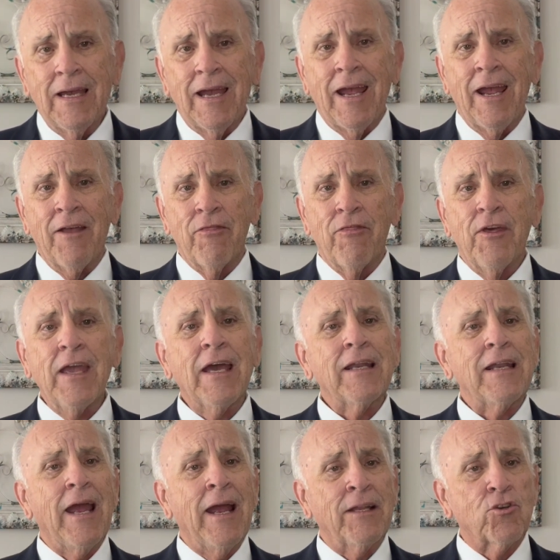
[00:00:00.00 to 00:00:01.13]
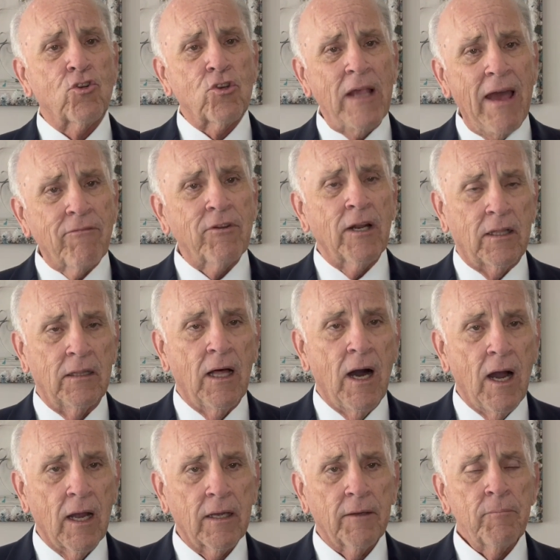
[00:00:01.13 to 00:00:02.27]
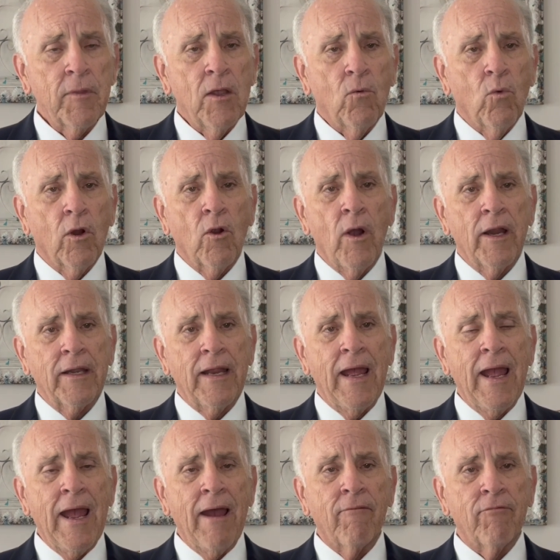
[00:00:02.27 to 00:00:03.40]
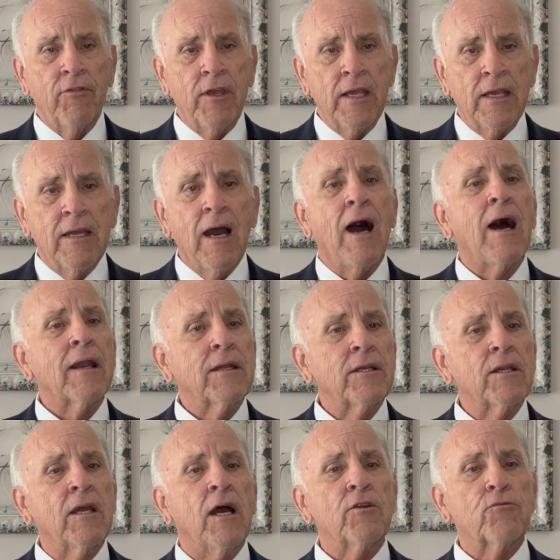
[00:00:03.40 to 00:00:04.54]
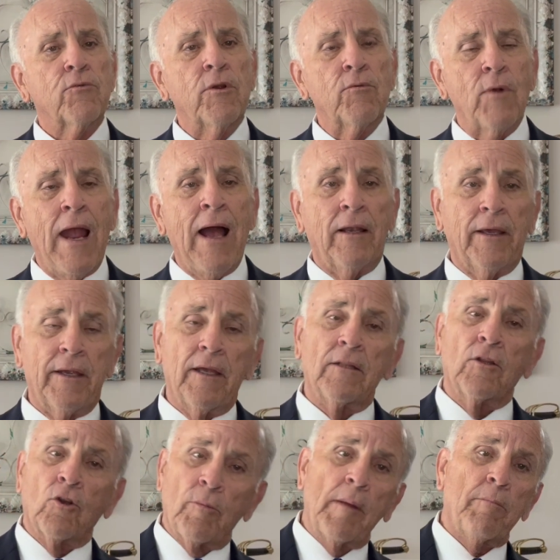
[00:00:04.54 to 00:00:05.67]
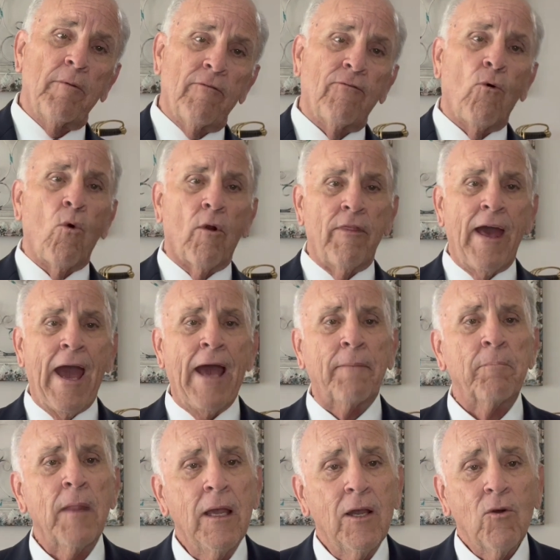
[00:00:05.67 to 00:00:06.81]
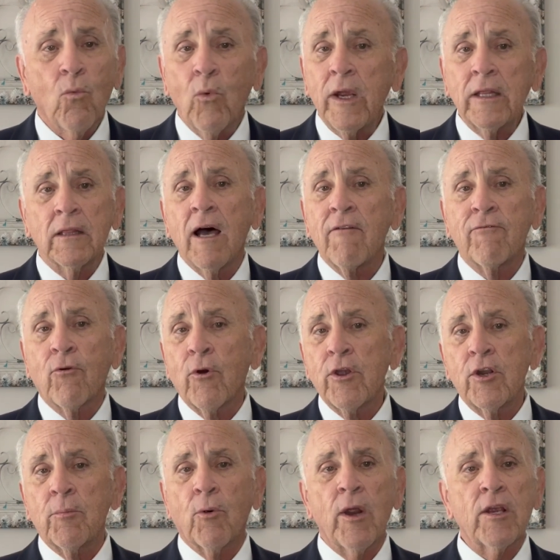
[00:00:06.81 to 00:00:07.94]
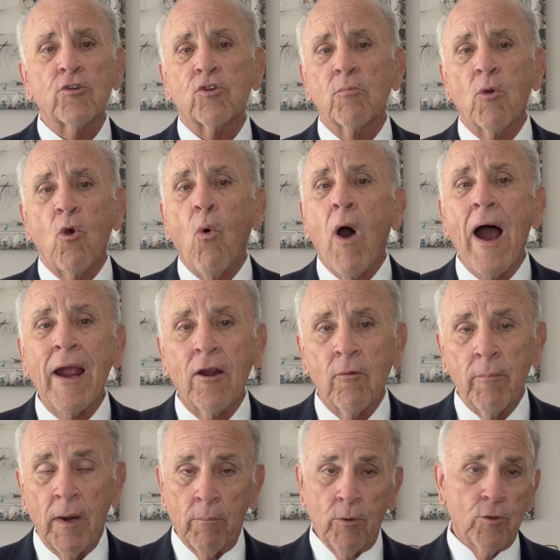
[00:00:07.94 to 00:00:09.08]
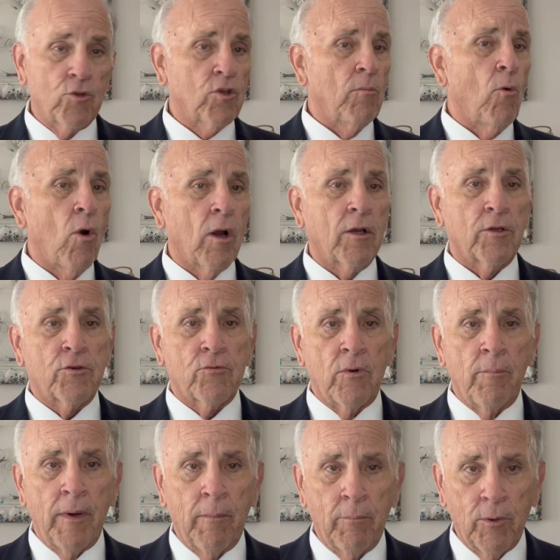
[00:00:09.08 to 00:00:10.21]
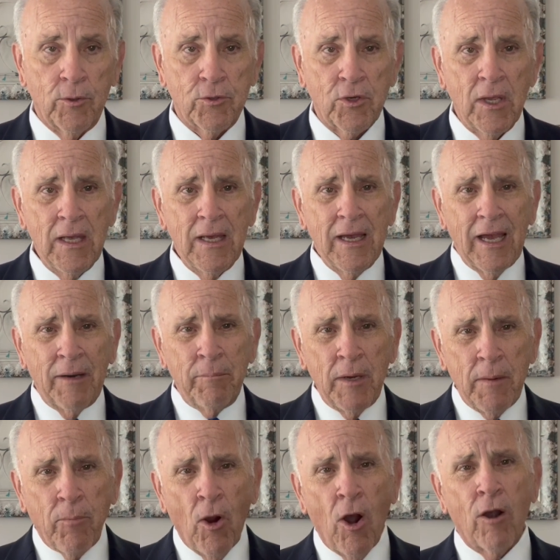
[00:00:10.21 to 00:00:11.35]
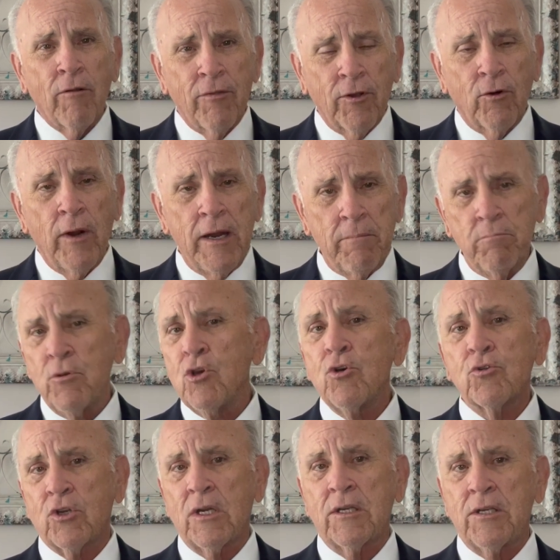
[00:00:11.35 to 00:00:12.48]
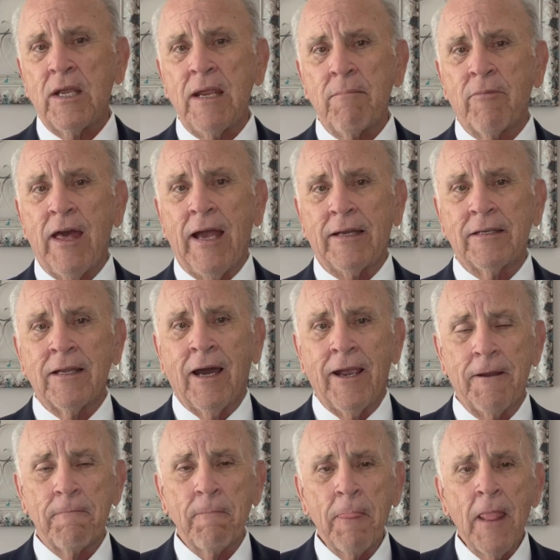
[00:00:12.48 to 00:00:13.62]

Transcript: And then at 7 o'clock, we're going to have the God and Country Rally. A little bit before that, we'd love for you to bring some choir members, some orchestra members, and be part of the great music team that night.